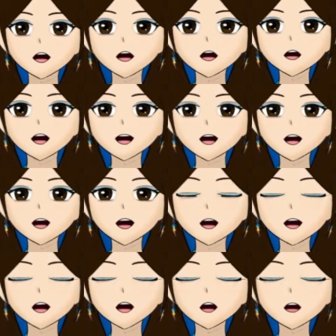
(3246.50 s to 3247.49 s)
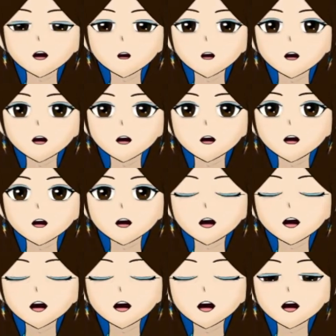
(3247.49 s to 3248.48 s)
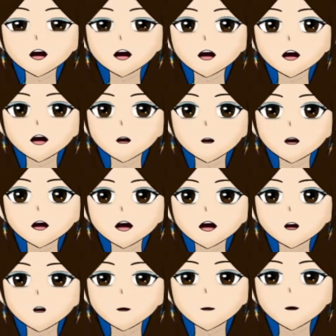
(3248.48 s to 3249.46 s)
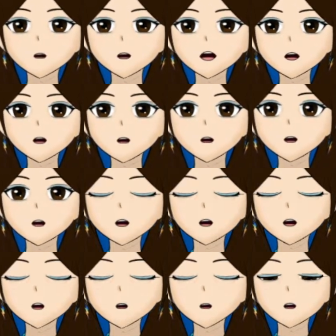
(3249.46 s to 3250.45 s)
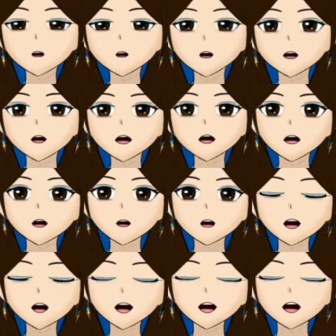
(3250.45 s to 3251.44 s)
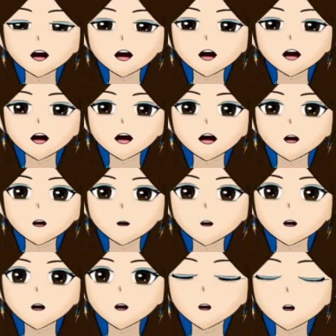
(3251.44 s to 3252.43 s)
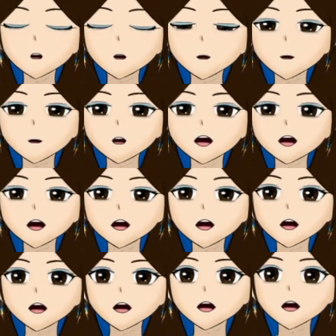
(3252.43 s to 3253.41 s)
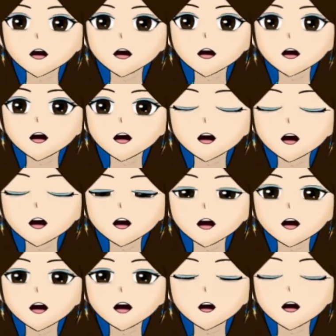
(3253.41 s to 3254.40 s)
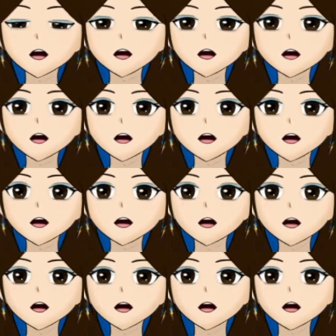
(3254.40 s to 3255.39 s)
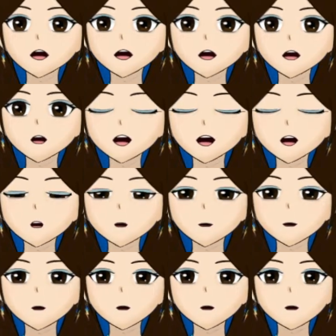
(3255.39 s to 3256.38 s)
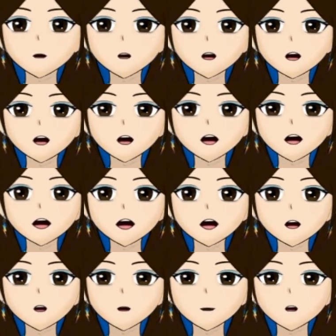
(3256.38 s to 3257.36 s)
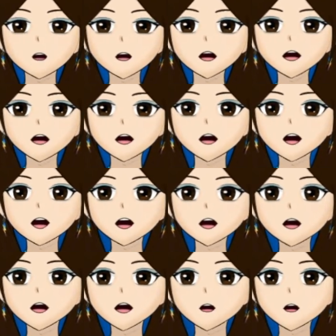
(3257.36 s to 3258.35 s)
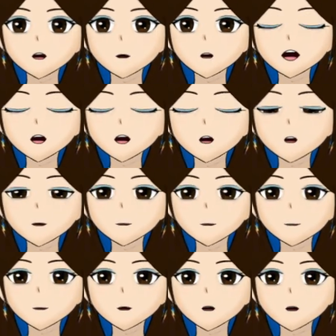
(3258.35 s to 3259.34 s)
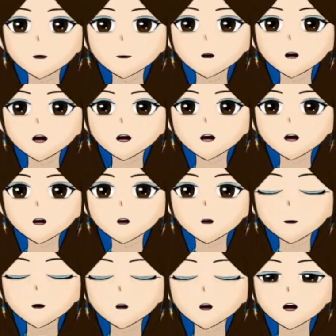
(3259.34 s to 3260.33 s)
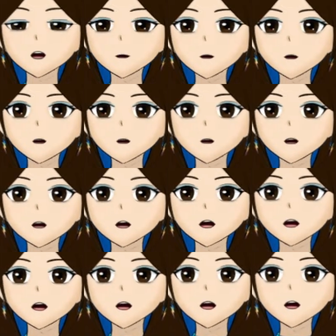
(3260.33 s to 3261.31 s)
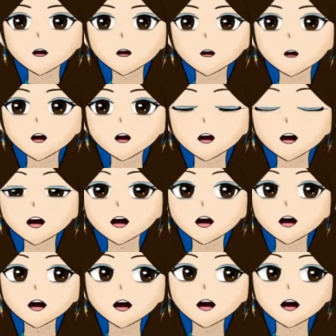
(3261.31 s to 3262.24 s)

here it's just like how whenever I go somewhere else where it's like the weather is usually like hotter, they're at like 24 degrees and they're like freezing, and I'm like, dude, that's not freezing. Freezing is like -4 here at least,